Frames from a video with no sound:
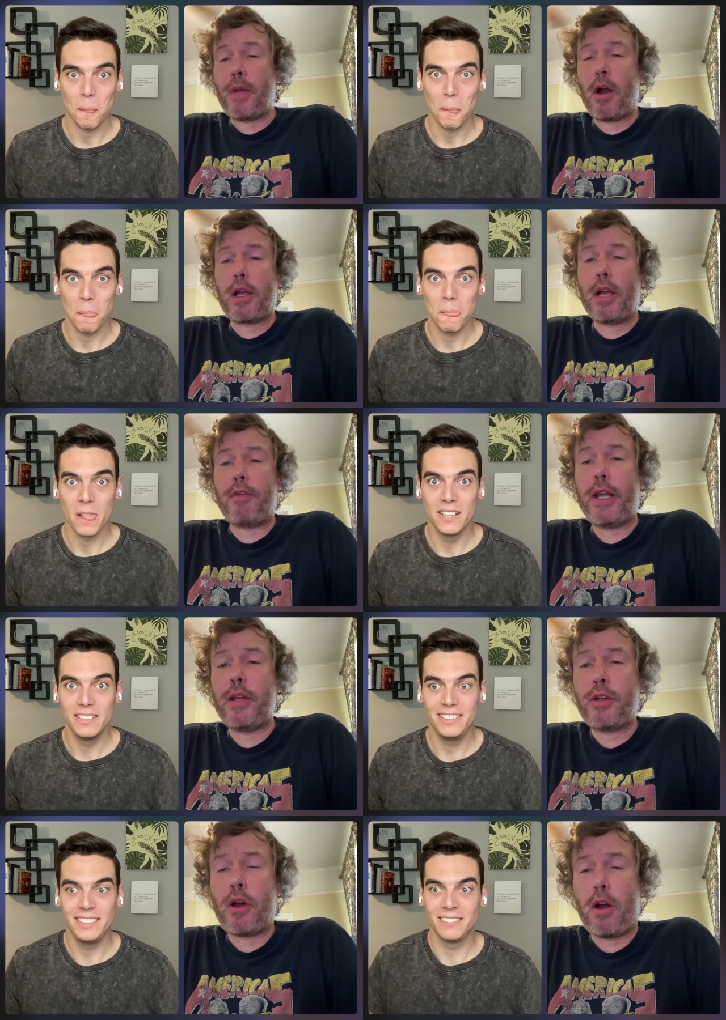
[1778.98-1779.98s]
Speaker 1: our
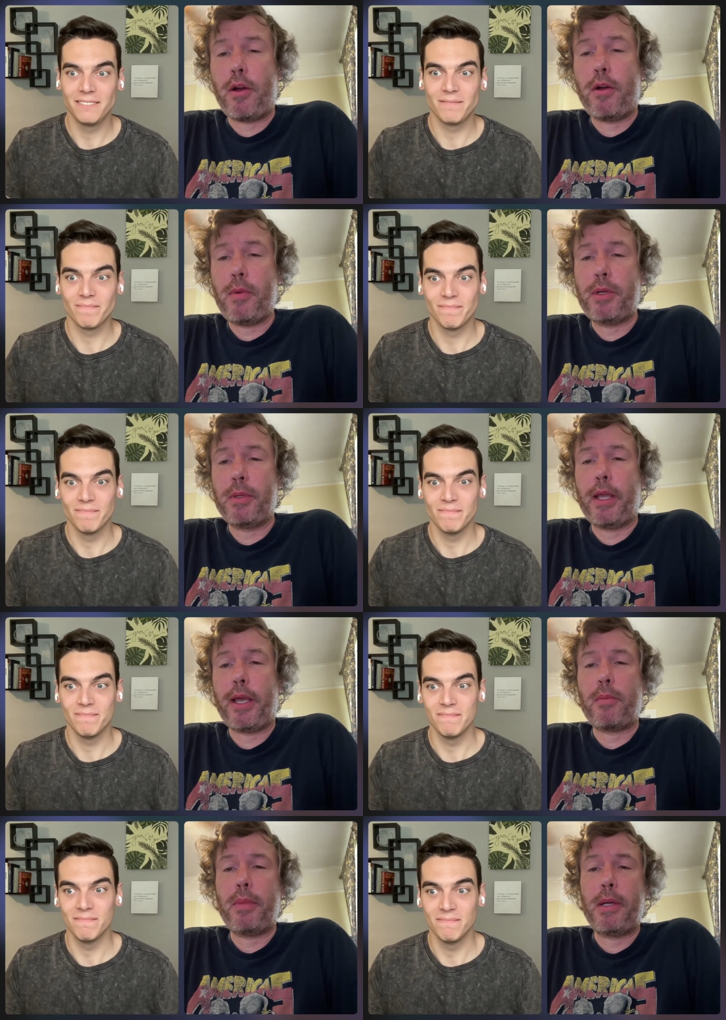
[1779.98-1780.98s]
governing charter, which would
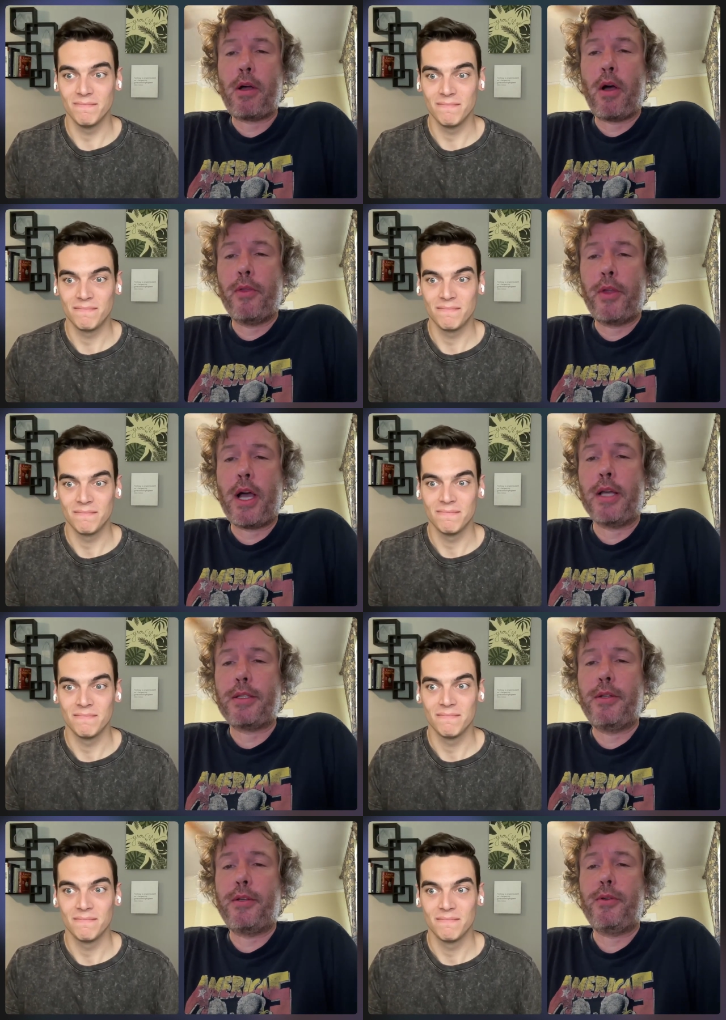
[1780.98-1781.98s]
later be called the
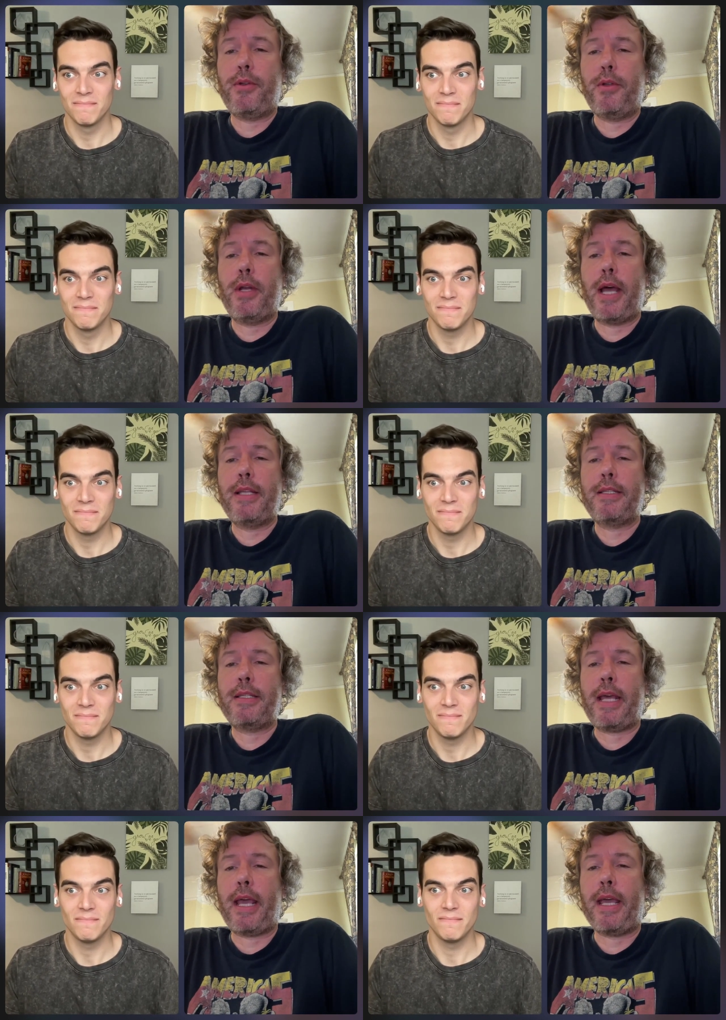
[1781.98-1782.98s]
Constitution of the United
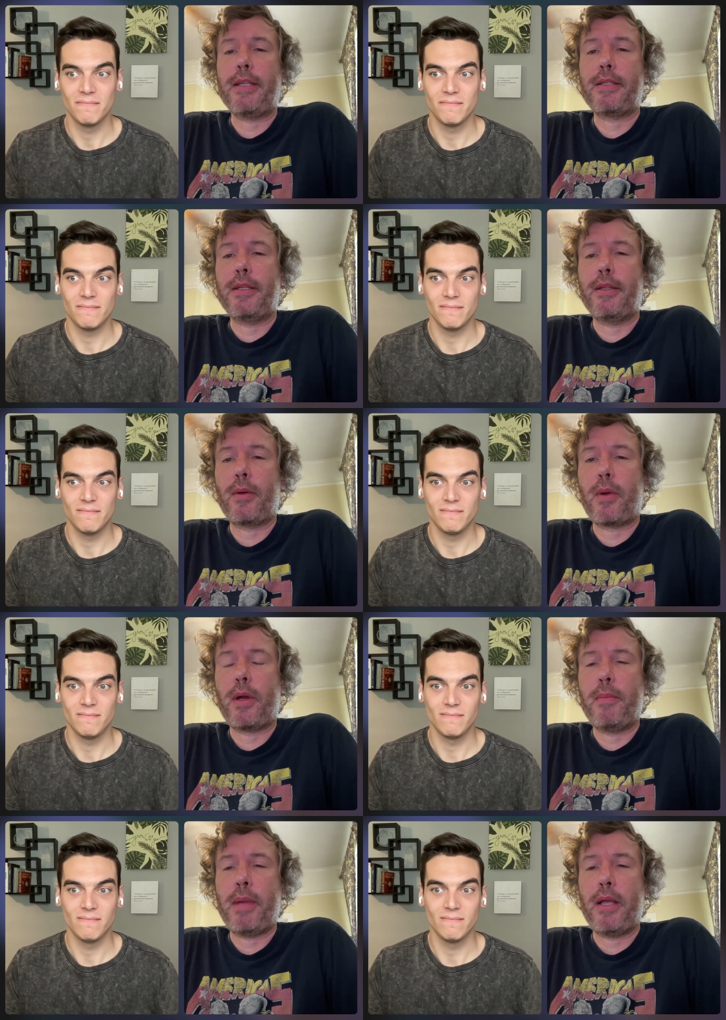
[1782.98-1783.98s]
States, and they're
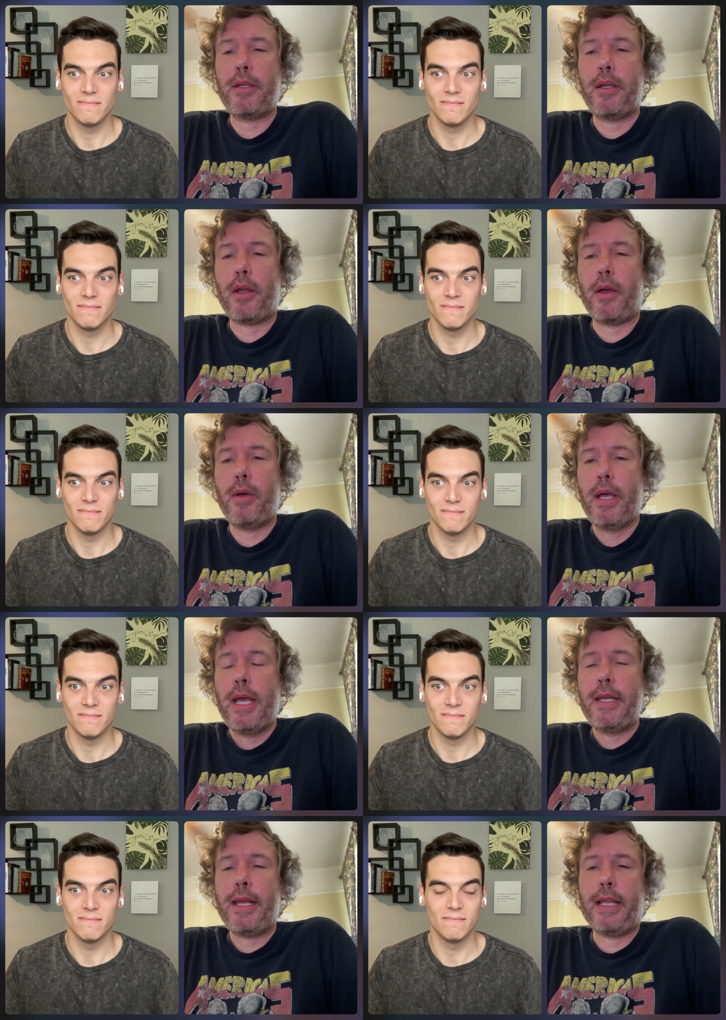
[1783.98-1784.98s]
worried about, you know,
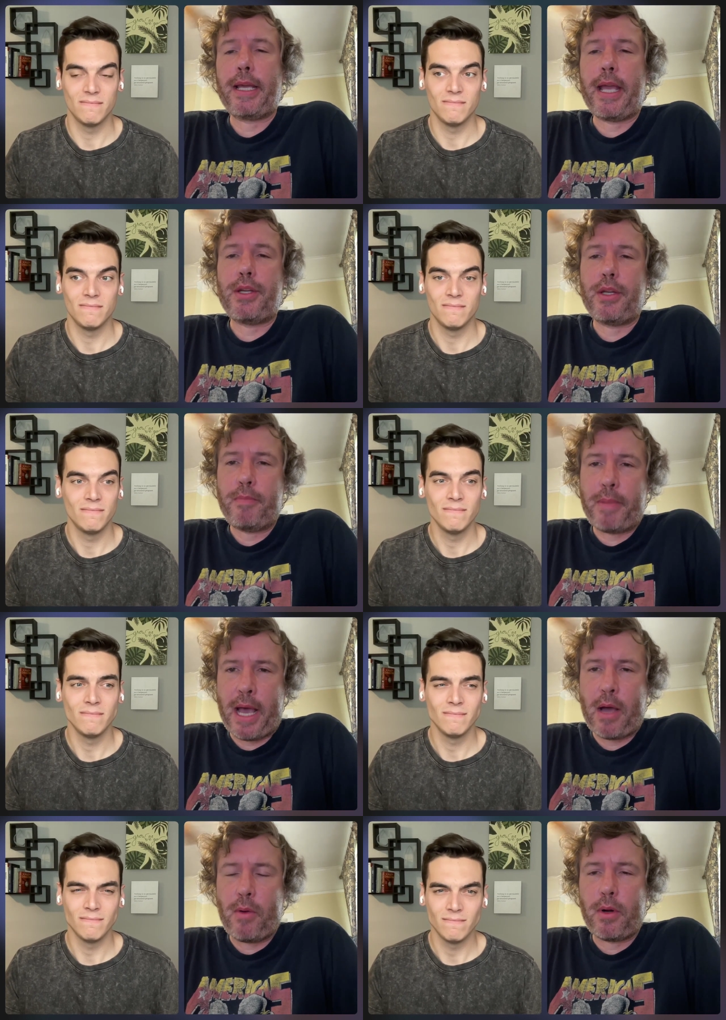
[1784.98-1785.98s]
delegation of
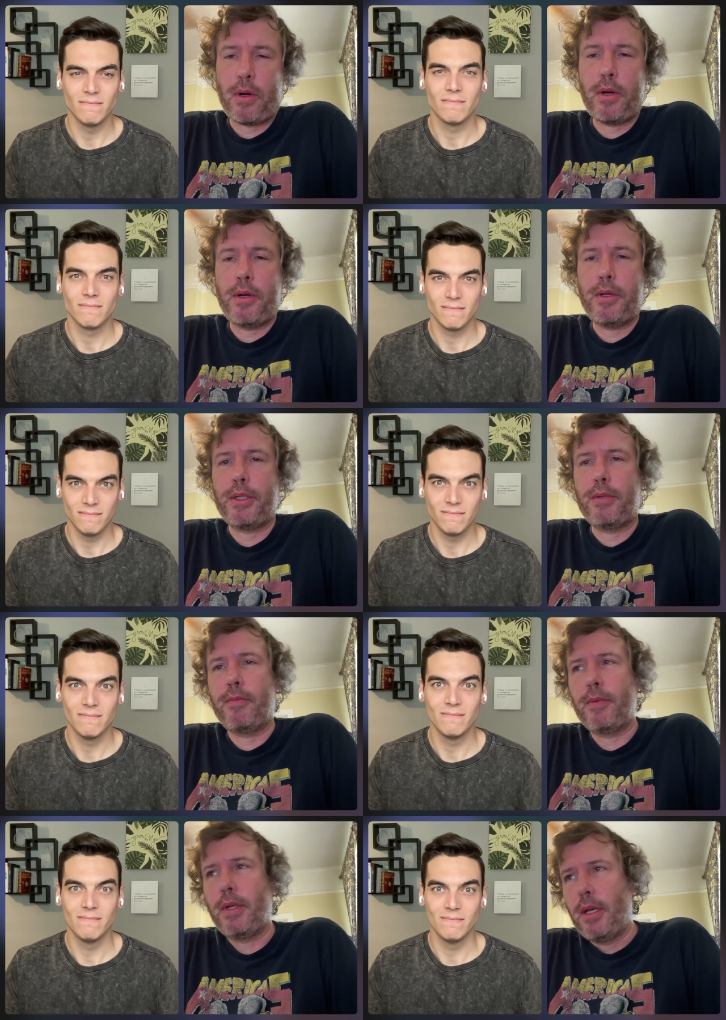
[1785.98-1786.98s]
powers and,
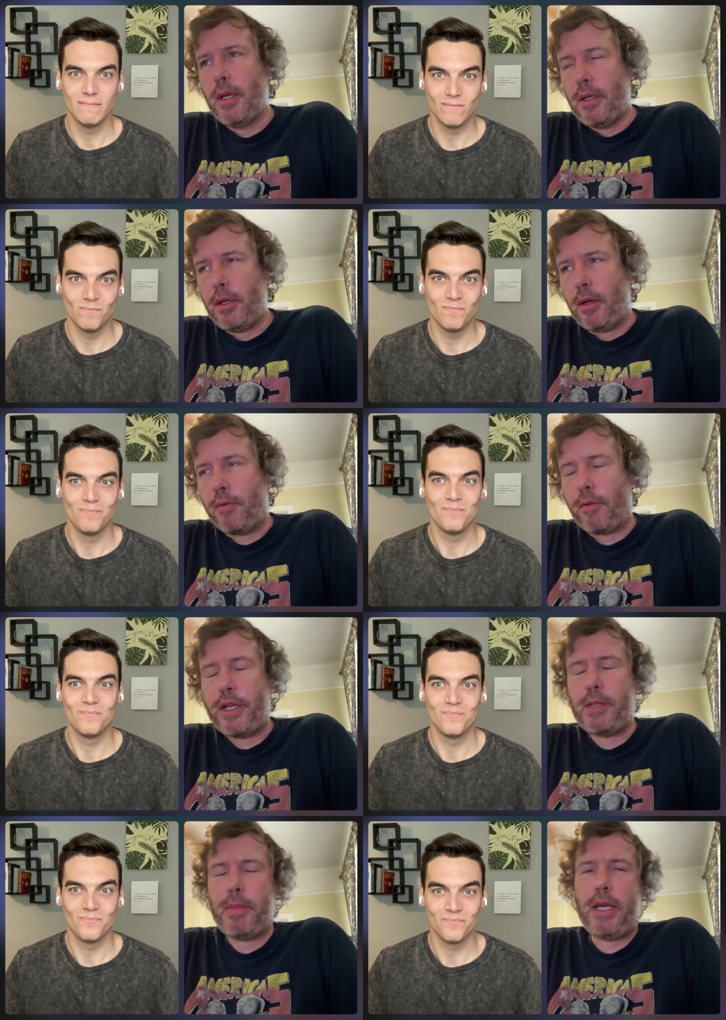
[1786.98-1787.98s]
you know, free
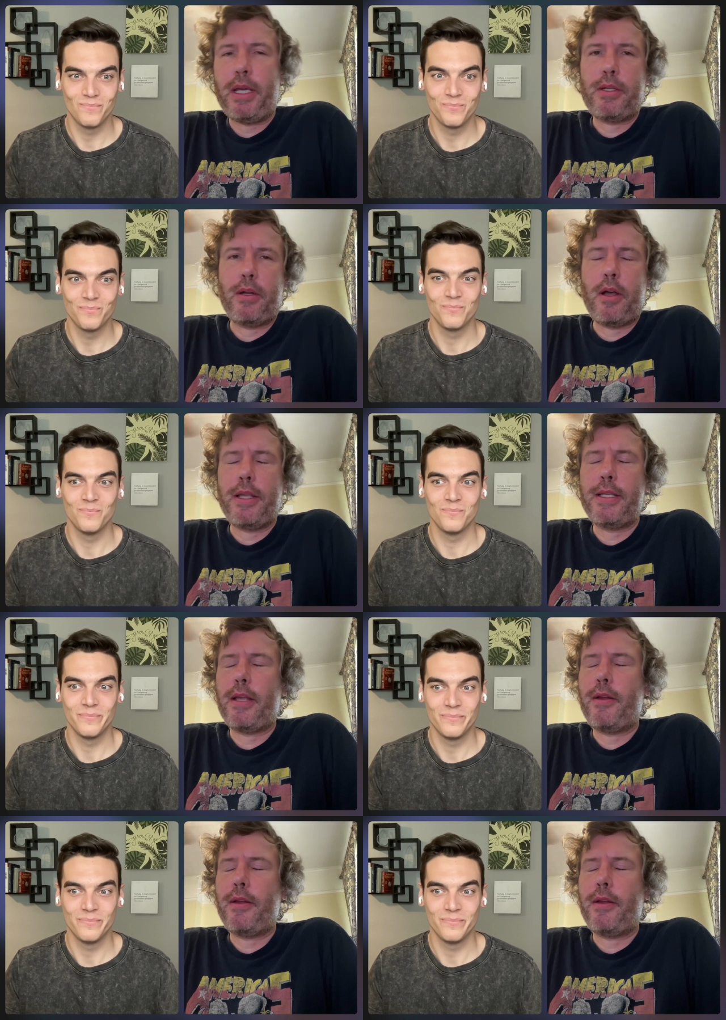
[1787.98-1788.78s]
speech and all these other